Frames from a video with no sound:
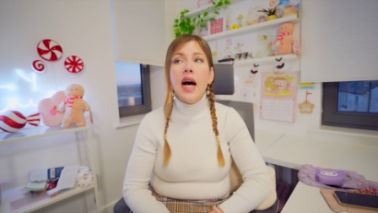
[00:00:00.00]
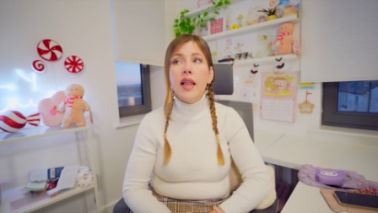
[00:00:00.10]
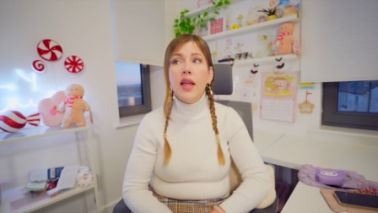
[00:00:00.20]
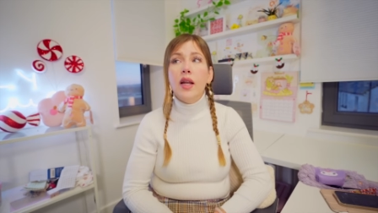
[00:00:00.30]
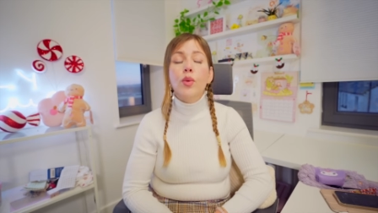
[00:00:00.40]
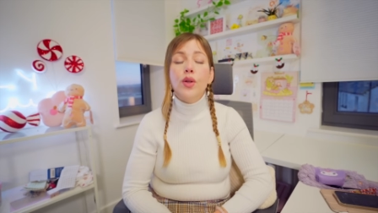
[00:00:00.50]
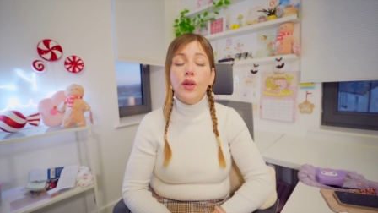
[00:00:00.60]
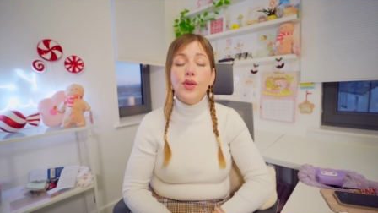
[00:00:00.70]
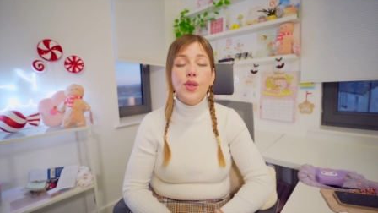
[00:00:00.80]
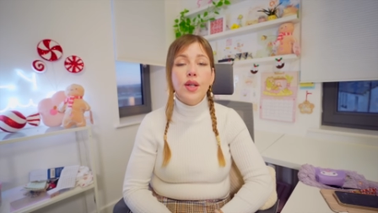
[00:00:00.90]
and then it would
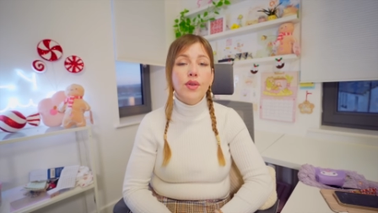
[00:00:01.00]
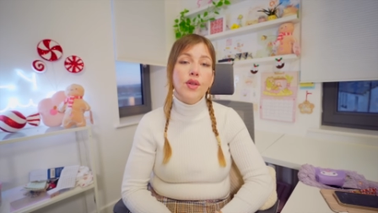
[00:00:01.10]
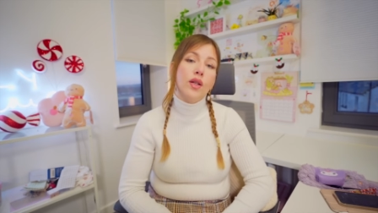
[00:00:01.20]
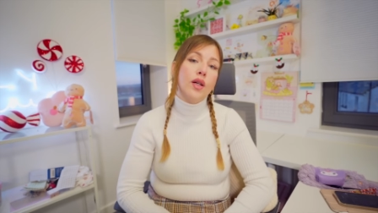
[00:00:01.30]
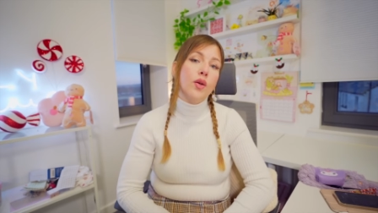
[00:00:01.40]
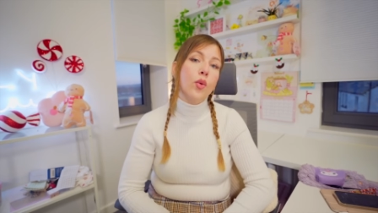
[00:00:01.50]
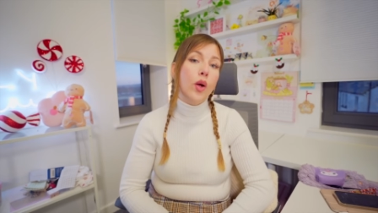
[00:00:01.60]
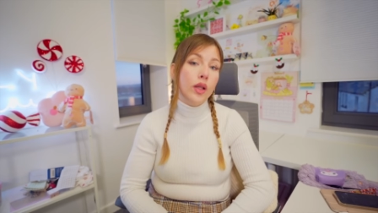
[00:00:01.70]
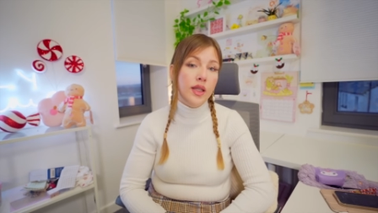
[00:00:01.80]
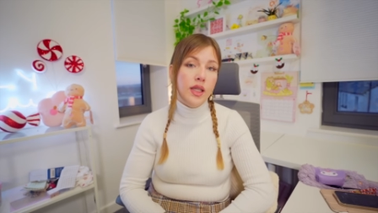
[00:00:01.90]
also give us a lot of
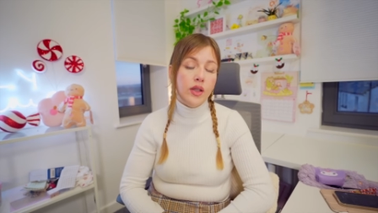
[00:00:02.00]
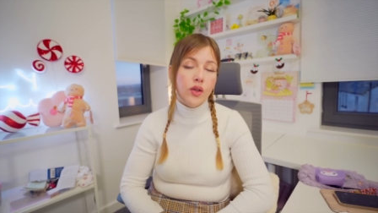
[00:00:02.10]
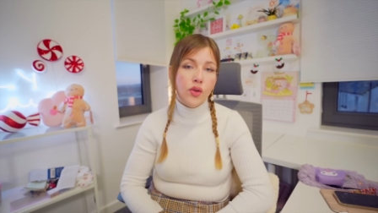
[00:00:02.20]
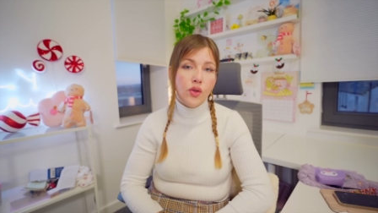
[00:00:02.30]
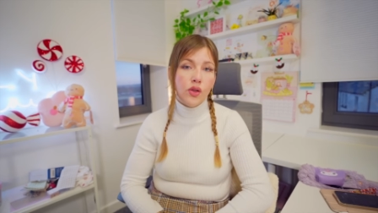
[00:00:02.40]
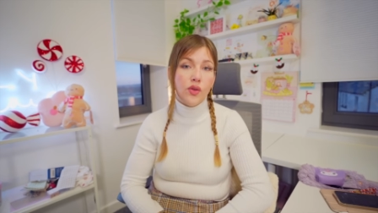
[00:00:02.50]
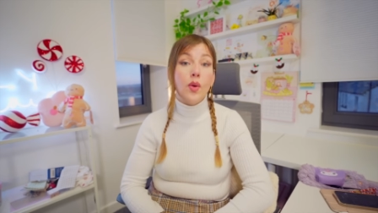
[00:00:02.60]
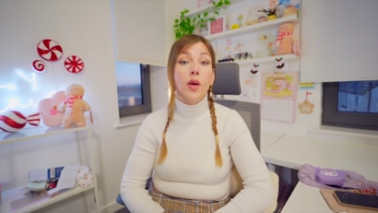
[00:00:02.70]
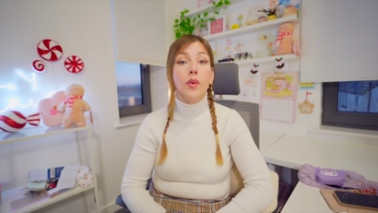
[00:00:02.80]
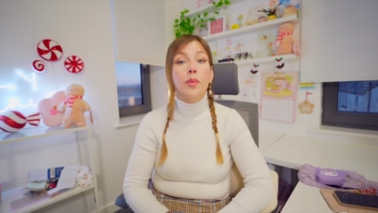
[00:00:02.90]
quality control as
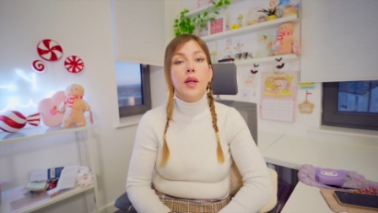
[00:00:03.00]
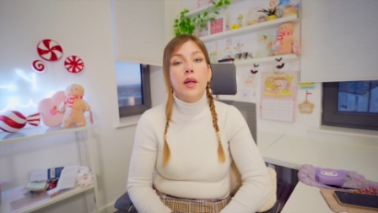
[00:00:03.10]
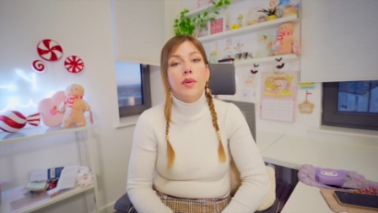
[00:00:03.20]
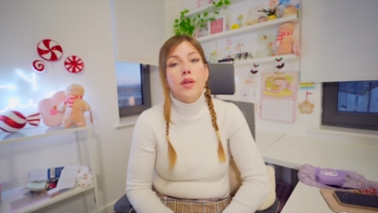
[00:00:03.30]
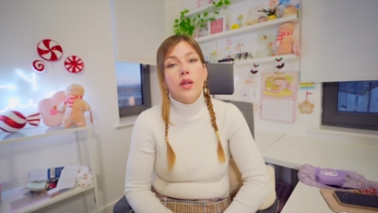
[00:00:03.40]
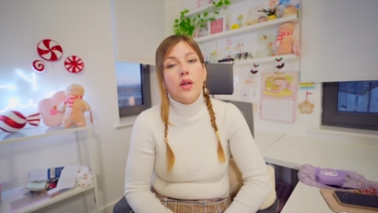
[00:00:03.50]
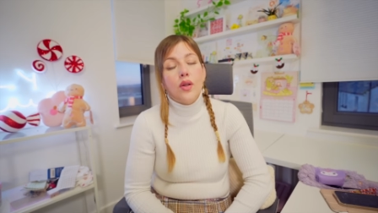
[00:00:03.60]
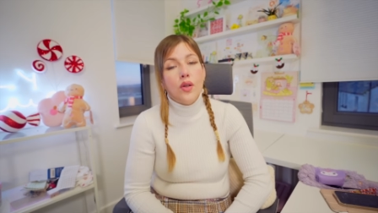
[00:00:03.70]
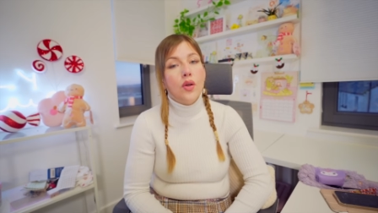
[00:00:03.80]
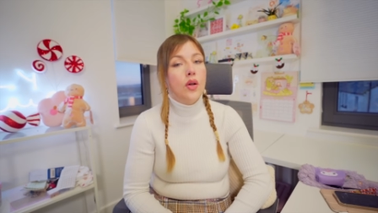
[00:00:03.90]
well we'd be able to
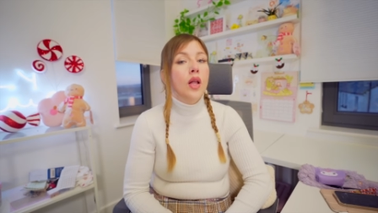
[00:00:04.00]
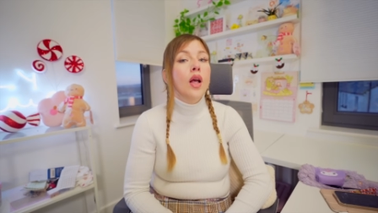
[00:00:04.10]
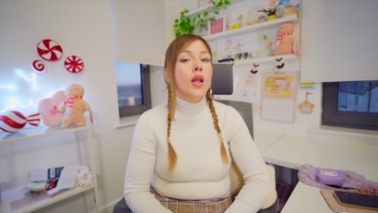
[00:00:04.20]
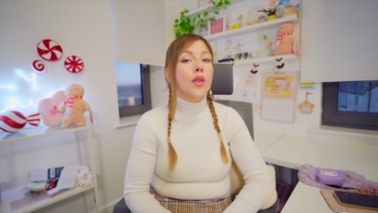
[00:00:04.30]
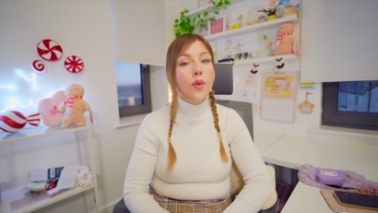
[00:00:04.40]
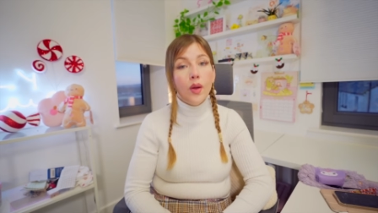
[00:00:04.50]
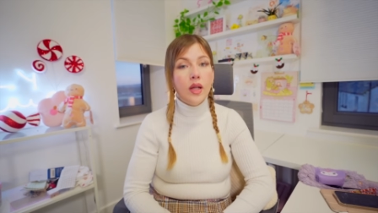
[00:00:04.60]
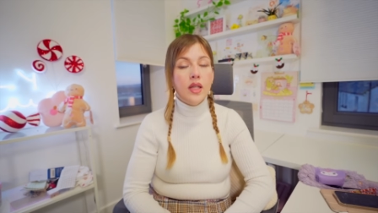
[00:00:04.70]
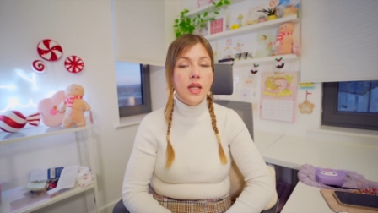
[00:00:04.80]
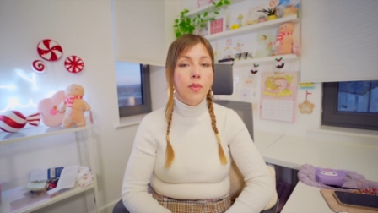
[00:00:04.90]
control the
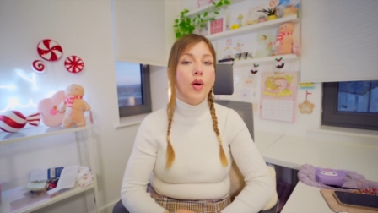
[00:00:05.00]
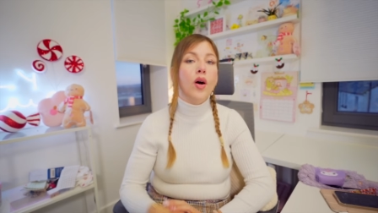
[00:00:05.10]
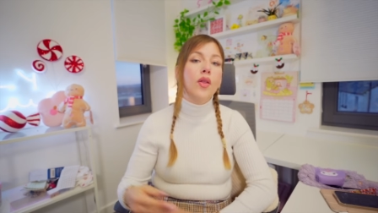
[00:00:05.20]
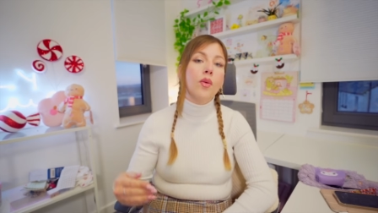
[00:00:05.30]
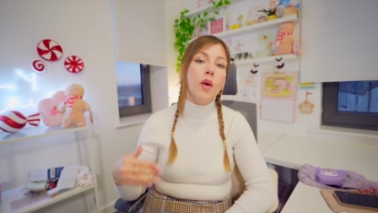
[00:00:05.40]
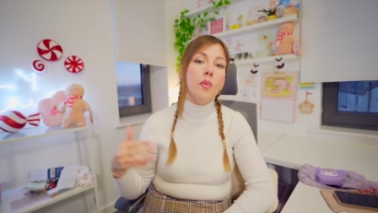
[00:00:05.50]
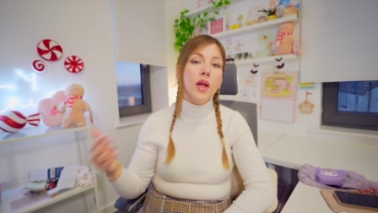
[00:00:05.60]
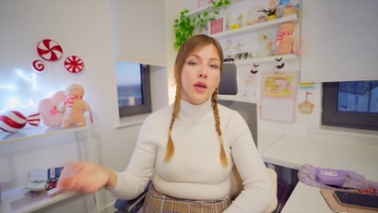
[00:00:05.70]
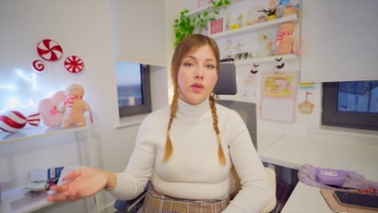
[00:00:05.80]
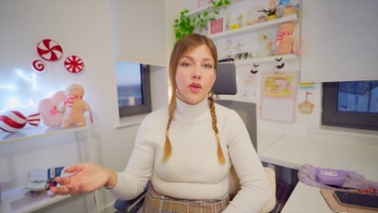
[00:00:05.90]
quality more than when we
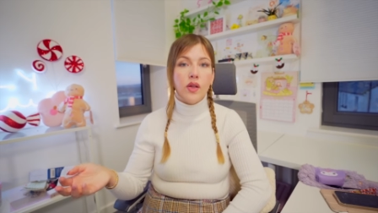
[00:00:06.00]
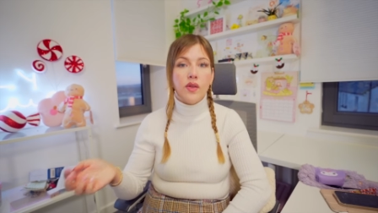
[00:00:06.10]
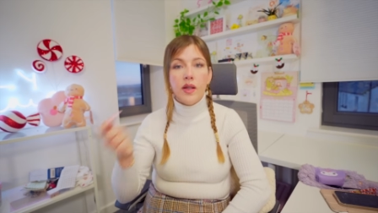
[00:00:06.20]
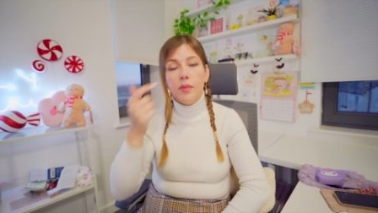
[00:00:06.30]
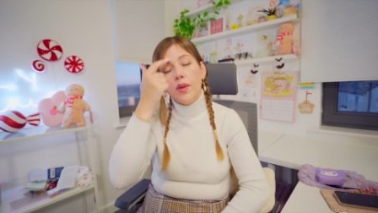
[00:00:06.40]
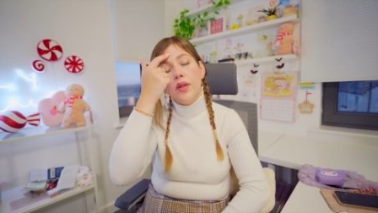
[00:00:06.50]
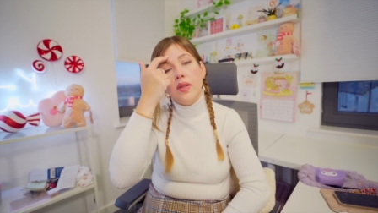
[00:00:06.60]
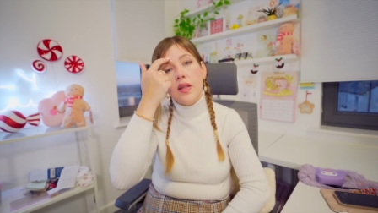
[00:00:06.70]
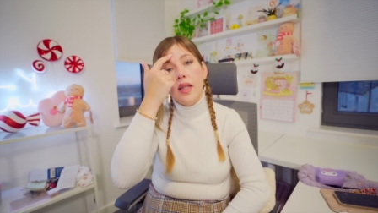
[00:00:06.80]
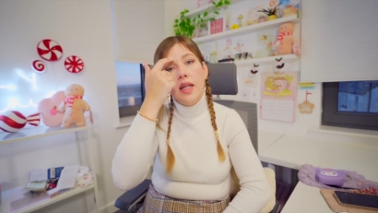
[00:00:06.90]
outsource it
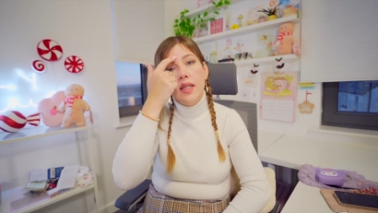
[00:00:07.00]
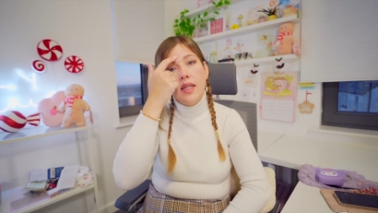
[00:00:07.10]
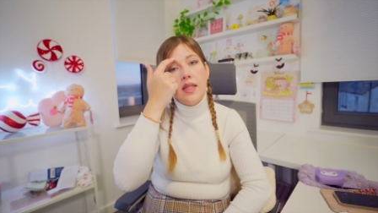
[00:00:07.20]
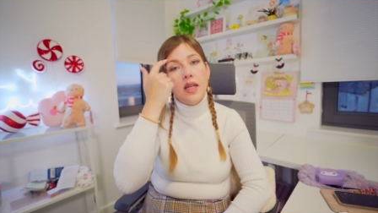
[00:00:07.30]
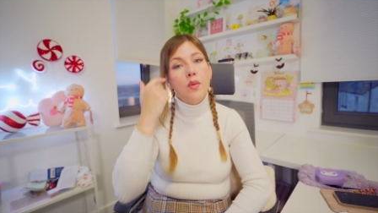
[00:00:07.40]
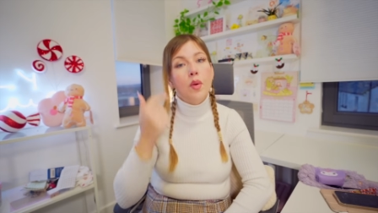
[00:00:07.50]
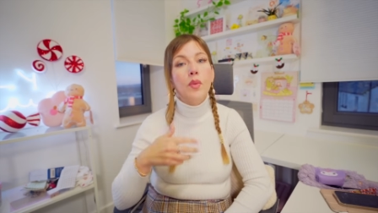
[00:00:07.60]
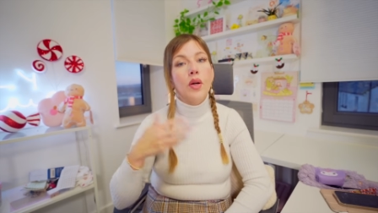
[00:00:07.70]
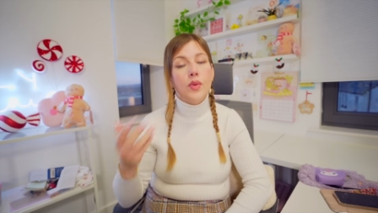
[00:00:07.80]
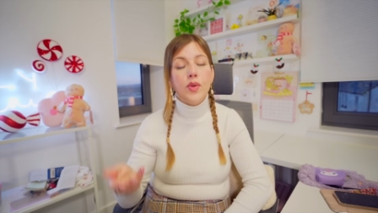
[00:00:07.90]
because at the end of the day when
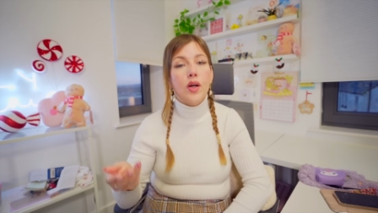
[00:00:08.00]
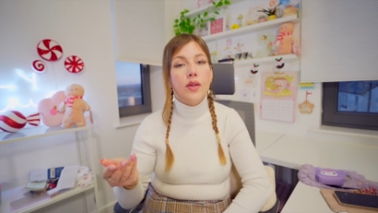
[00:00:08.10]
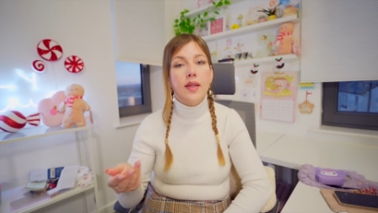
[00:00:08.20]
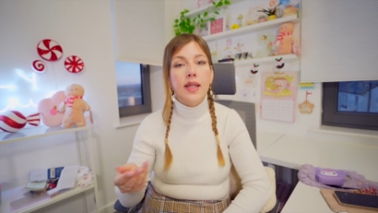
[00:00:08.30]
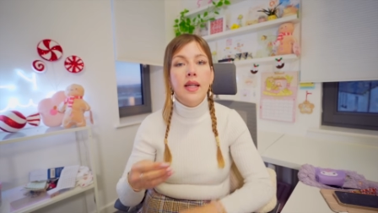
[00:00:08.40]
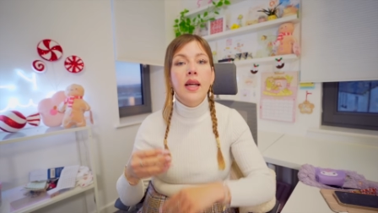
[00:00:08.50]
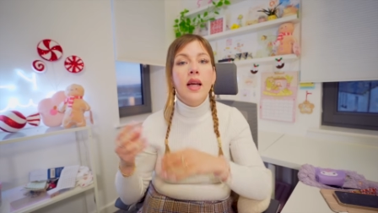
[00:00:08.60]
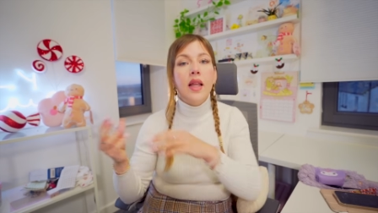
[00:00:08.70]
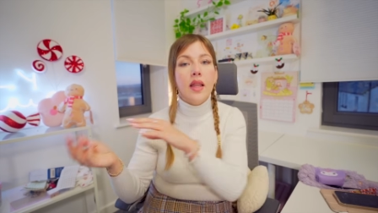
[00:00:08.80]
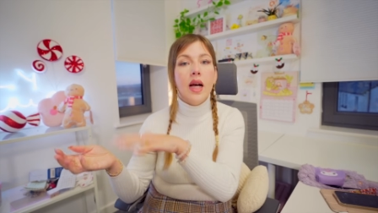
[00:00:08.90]
we're outsourcing
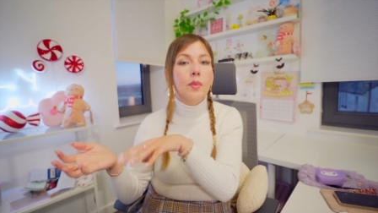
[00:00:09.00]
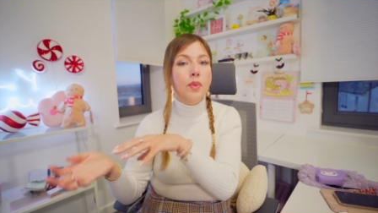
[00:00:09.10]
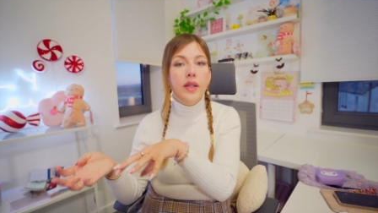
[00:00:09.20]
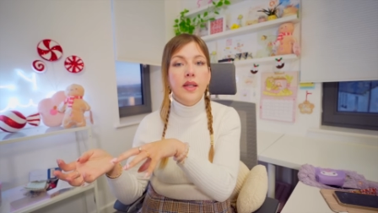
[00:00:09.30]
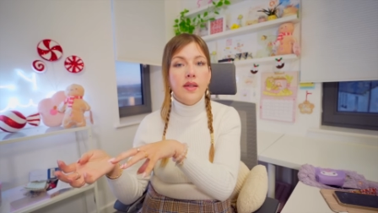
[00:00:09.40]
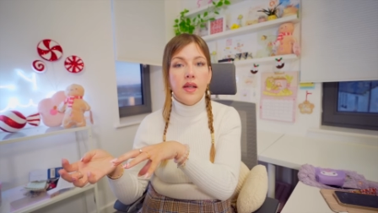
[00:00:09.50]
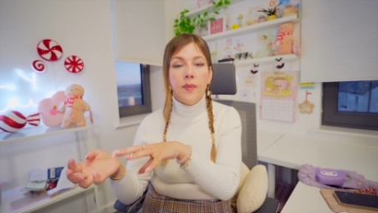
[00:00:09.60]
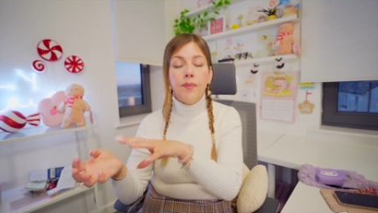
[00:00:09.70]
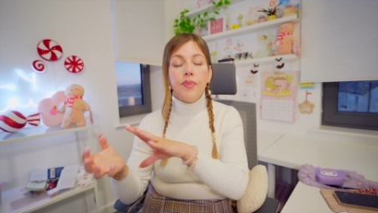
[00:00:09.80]
that printer